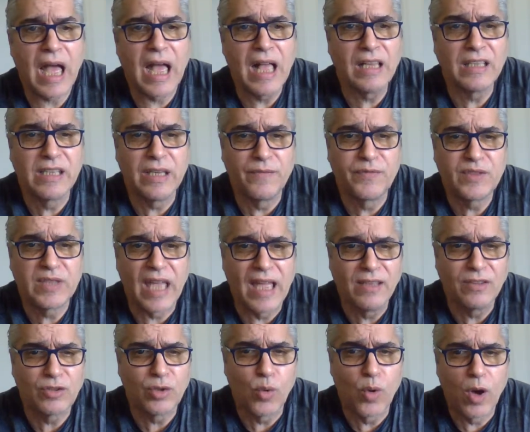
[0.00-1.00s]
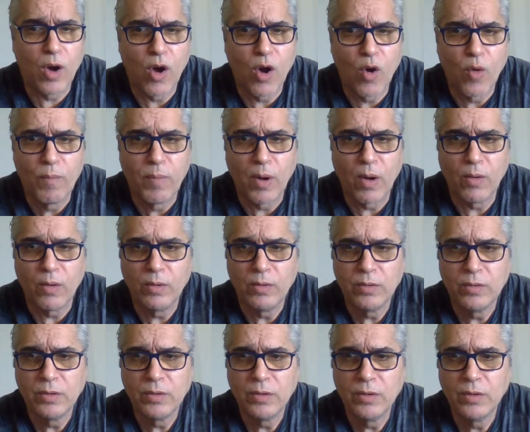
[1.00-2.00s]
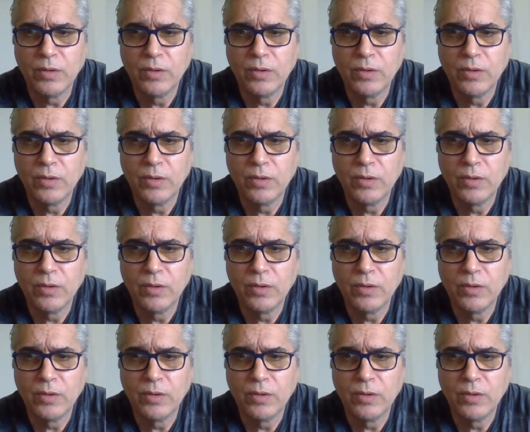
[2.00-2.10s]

I'll give 10 to a hobo.